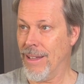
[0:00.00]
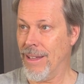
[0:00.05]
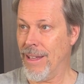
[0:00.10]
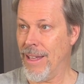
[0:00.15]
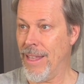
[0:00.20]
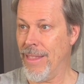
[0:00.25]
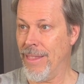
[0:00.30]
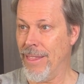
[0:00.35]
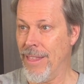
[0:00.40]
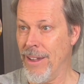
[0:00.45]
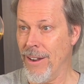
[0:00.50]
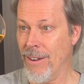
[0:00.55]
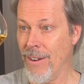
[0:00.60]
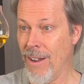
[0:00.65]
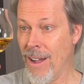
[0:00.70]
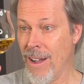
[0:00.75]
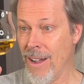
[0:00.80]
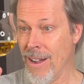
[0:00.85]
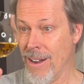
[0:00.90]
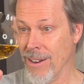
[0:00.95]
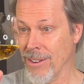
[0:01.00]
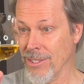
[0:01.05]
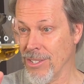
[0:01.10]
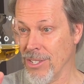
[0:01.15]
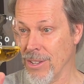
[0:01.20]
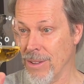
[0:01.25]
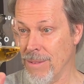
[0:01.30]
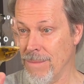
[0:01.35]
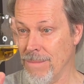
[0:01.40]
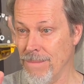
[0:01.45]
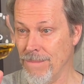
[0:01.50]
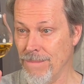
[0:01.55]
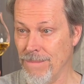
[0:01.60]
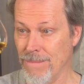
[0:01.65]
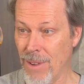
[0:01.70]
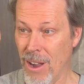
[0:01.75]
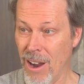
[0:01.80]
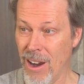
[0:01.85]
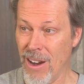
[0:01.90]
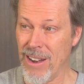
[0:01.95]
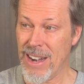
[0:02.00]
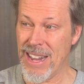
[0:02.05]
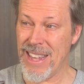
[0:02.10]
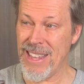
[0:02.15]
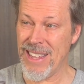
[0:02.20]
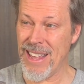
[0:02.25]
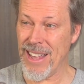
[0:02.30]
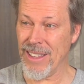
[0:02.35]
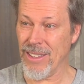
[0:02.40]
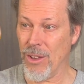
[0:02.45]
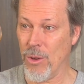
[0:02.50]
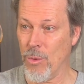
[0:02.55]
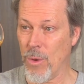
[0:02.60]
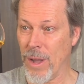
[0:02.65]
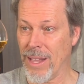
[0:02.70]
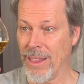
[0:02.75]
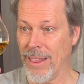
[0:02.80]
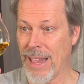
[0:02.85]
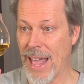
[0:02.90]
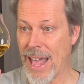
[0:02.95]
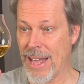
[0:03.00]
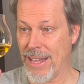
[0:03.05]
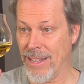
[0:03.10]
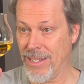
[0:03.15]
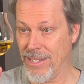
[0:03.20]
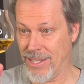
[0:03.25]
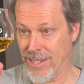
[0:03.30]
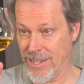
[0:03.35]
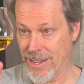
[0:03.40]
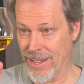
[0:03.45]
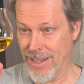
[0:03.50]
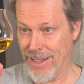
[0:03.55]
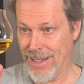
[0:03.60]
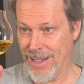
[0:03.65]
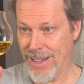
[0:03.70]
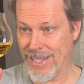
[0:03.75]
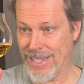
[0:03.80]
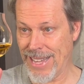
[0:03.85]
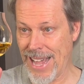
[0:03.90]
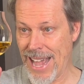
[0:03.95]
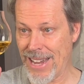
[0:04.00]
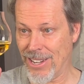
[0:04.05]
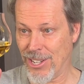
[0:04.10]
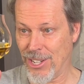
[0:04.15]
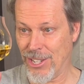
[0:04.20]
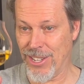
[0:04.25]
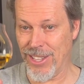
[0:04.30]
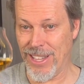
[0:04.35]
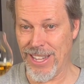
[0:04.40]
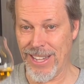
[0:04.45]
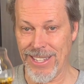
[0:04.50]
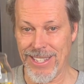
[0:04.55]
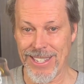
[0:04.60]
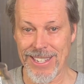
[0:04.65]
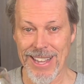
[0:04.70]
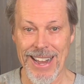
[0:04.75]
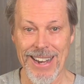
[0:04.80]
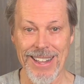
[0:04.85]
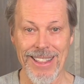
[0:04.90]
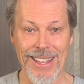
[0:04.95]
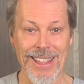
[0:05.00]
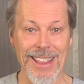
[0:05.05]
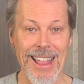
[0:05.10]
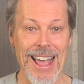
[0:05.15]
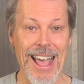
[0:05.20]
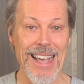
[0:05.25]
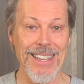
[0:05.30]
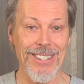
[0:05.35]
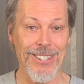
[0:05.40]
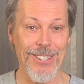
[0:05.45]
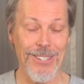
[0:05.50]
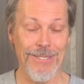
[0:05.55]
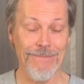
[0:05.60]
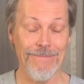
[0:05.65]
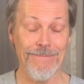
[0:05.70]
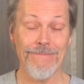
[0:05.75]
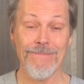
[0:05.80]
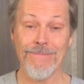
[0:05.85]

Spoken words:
And there are some hearty yet quick legs attached to the inside of the glass.